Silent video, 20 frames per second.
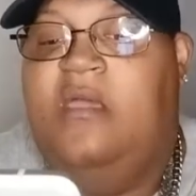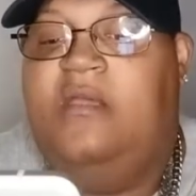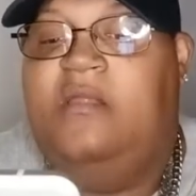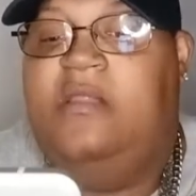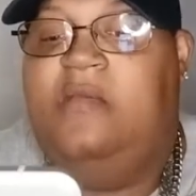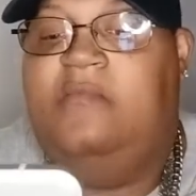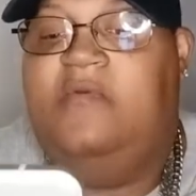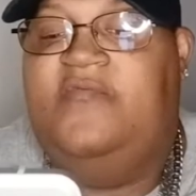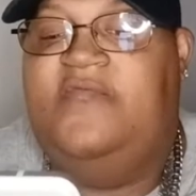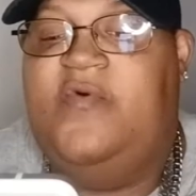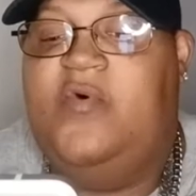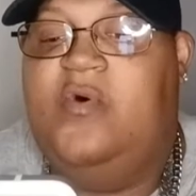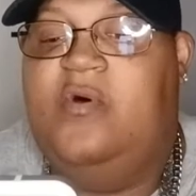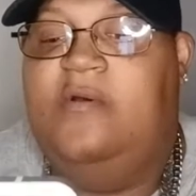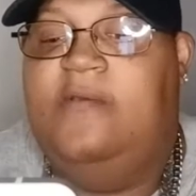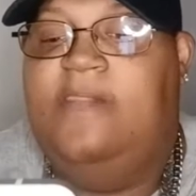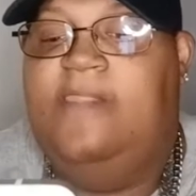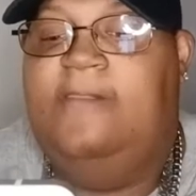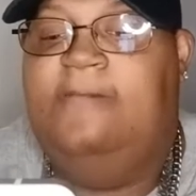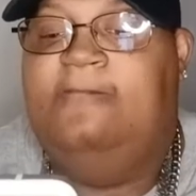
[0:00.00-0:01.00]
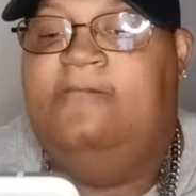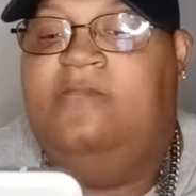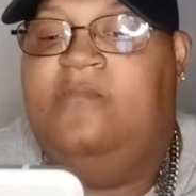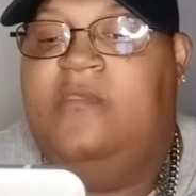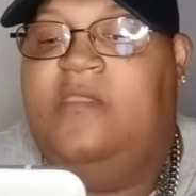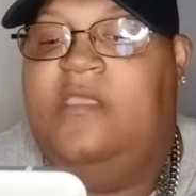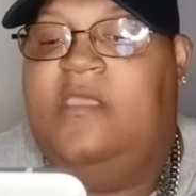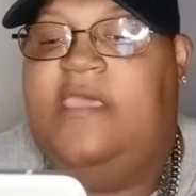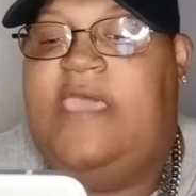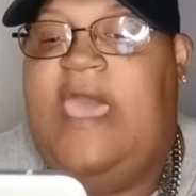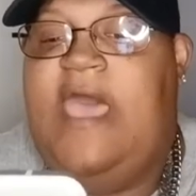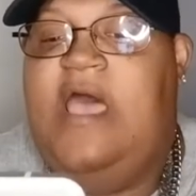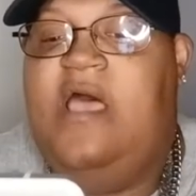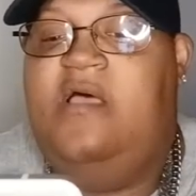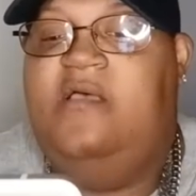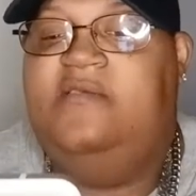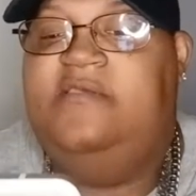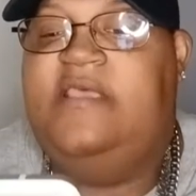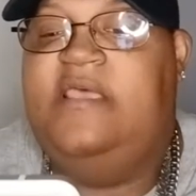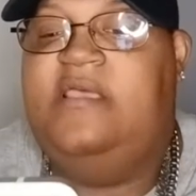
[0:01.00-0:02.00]
Number 4.
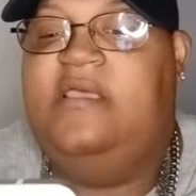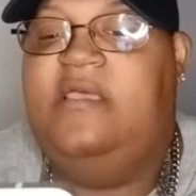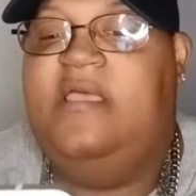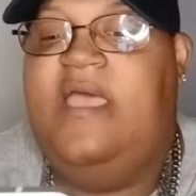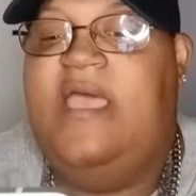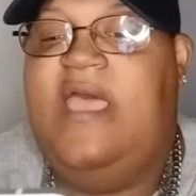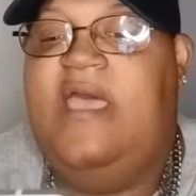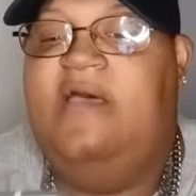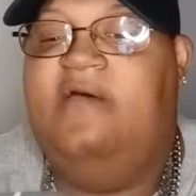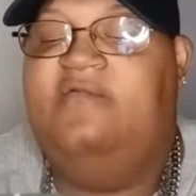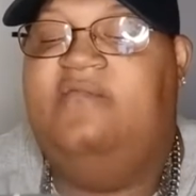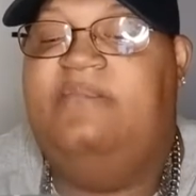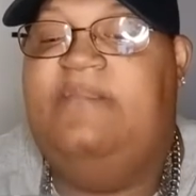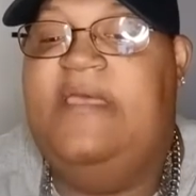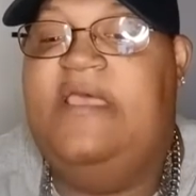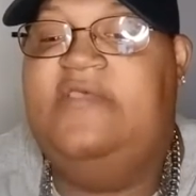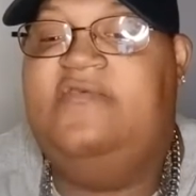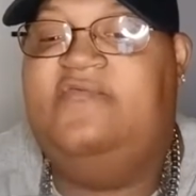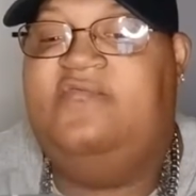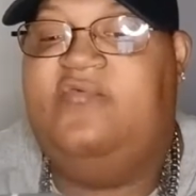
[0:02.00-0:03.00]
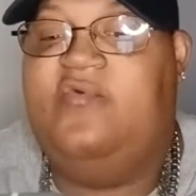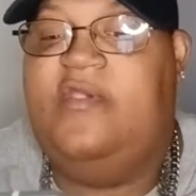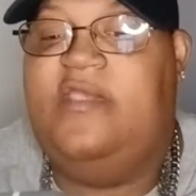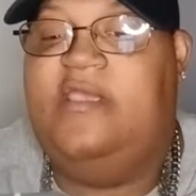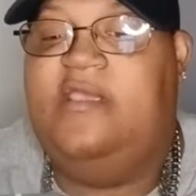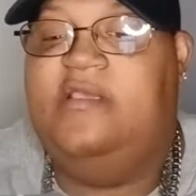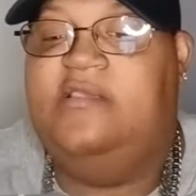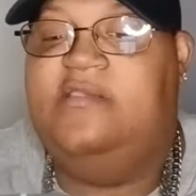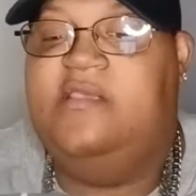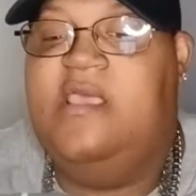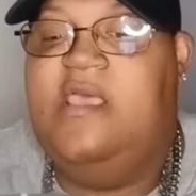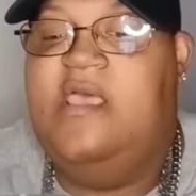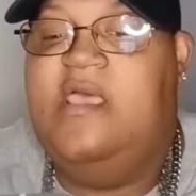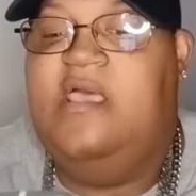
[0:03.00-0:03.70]
Cows have best friends.